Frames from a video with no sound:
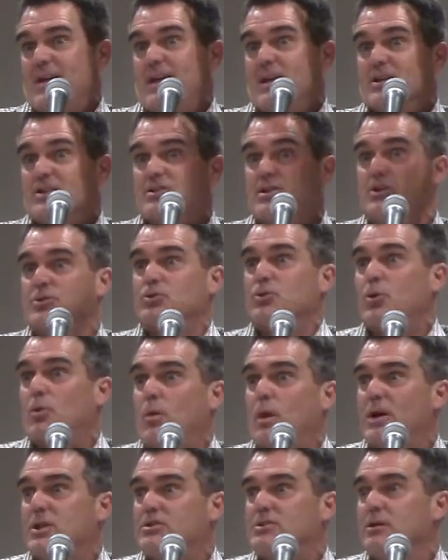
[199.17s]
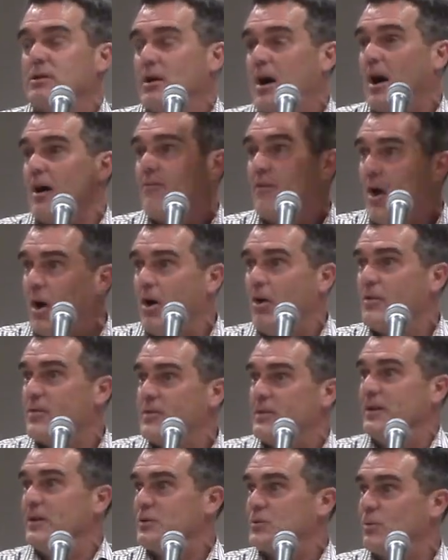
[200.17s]
that essential question of all
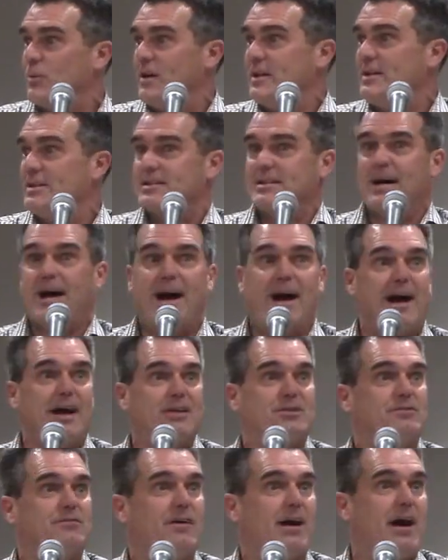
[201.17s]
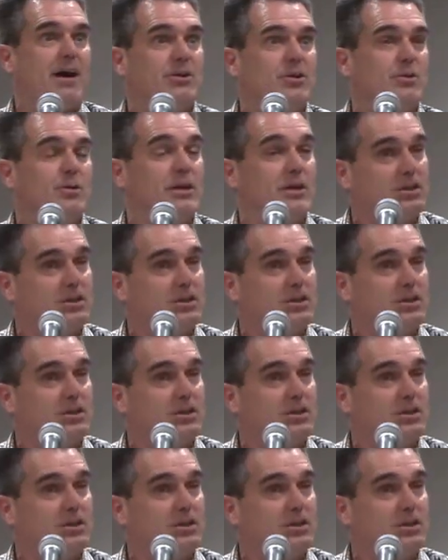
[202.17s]
things: what is the highest value?